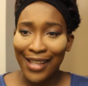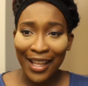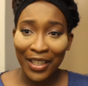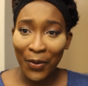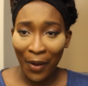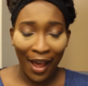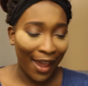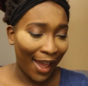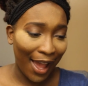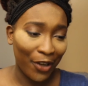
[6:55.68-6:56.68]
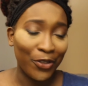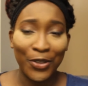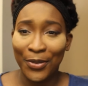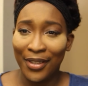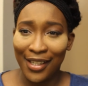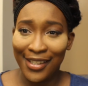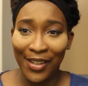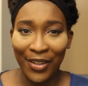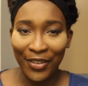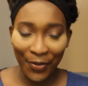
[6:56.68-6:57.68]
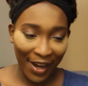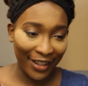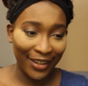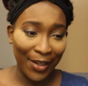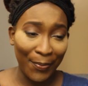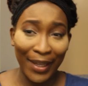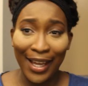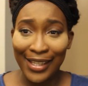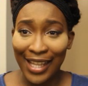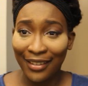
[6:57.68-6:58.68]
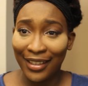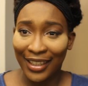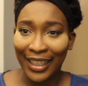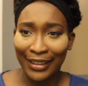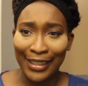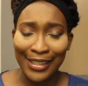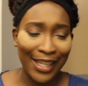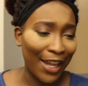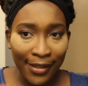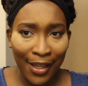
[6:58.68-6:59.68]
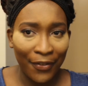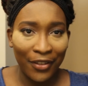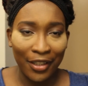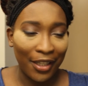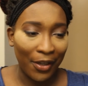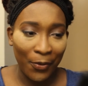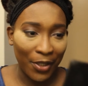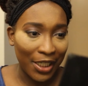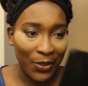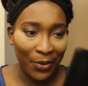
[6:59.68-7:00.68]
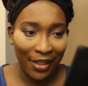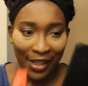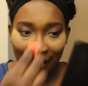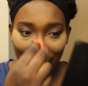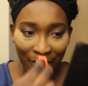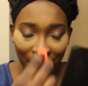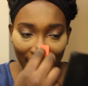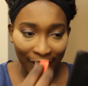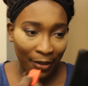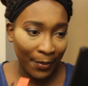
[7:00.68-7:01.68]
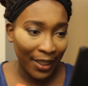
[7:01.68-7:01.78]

Exactly why I don't do this on the regular, because I look like this. I definitely wouldn't do this on a regular